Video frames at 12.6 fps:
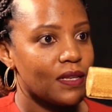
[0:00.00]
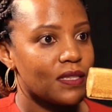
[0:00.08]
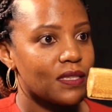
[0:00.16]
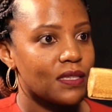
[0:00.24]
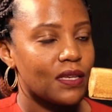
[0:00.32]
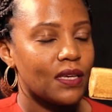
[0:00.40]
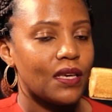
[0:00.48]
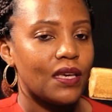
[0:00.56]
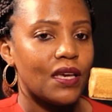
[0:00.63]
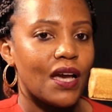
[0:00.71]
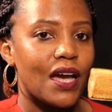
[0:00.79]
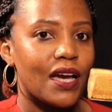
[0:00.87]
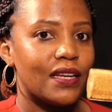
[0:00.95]
Yes.
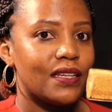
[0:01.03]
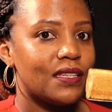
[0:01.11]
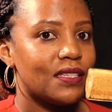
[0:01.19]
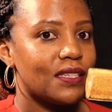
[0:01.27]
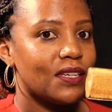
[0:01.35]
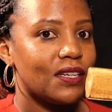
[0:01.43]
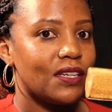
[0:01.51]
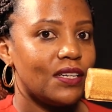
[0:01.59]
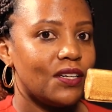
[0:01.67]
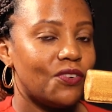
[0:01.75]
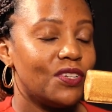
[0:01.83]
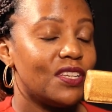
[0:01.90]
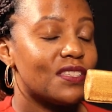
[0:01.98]
And
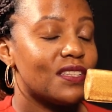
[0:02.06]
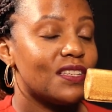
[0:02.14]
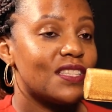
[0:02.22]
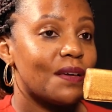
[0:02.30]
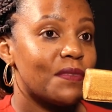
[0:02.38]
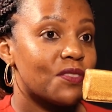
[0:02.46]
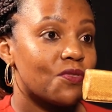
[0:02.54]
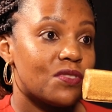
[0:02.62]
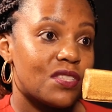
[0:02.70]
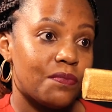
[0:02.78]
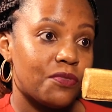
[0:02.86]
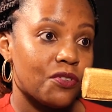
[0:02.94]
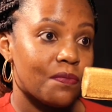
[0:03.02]
honestly, it's a
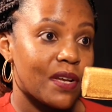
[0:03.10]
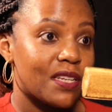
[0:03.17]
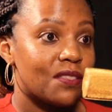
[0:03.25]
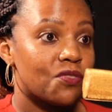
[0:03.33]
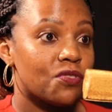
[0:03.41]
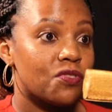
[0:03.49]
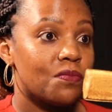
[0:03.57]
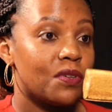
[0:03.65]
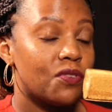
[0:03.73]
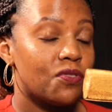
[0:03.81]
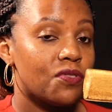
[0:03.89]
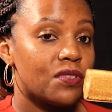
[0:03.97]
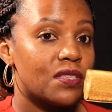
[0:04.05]
misconception, but it's also
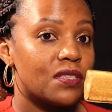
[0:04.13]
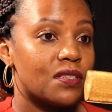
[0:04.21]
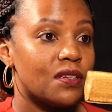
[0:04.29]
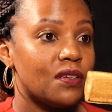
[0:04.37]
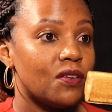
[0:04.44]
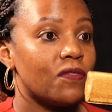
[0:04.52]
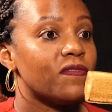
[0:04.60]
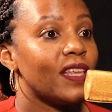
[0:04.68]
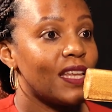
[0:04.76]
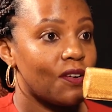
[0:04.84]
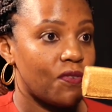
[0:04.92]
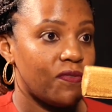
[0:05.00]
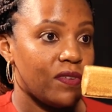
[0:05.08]
because of the
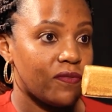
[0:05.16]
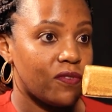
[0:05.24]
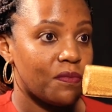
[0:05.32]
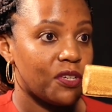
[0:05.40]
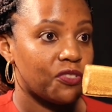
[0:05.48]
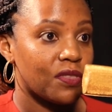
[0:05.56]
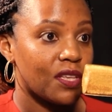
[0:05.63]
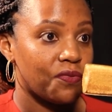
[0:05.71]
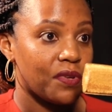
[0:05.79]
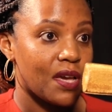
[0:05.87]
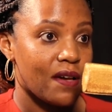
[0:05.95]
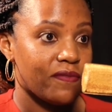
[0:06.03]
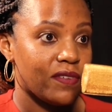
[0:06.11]
lack of information that we
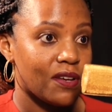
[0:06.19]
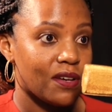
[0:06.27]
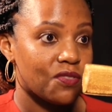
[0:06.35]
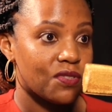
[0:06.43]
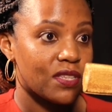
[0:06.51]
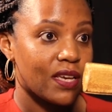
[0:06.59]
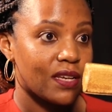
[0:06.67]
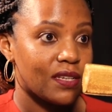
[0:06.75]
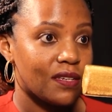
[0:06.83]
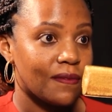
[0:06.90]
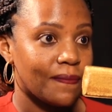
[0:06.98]
have in our society.